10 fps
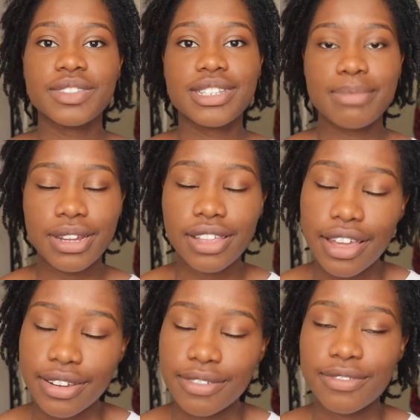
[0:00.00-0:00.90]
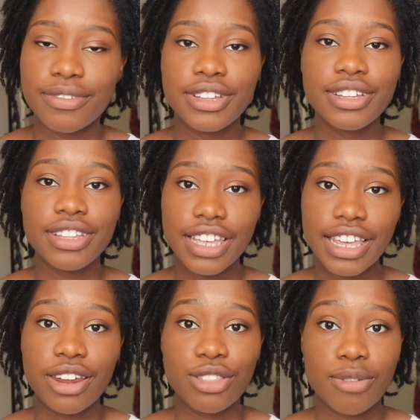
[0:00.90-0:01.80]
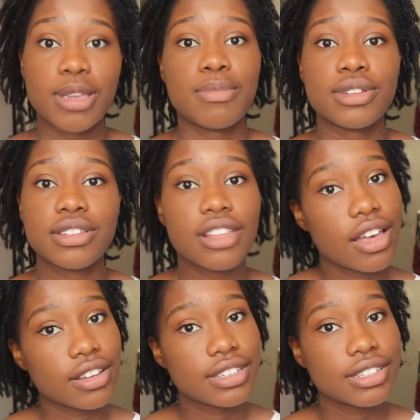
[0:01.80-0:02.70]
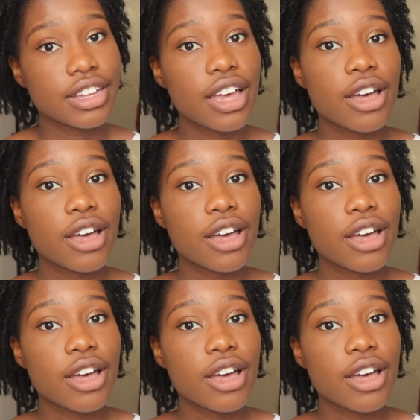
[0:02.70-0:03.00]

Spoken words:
it's been a lot of looking at other people's locks,